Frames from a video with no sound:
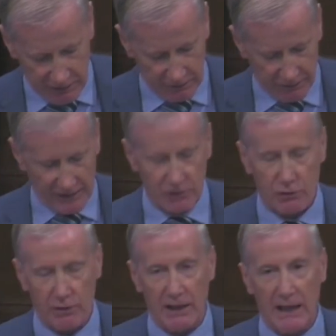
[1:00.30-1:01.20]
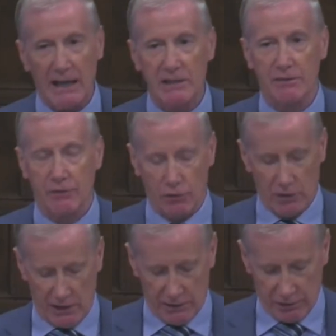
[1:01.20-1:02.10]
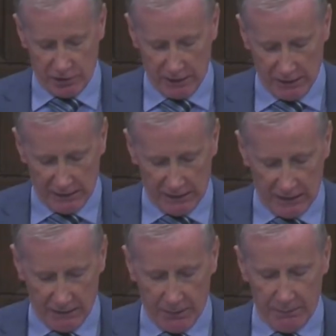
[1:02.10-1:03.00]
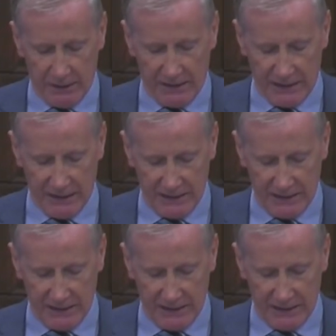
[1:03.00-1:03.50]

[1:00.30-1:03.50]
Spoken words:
events over the last few years, the BBC's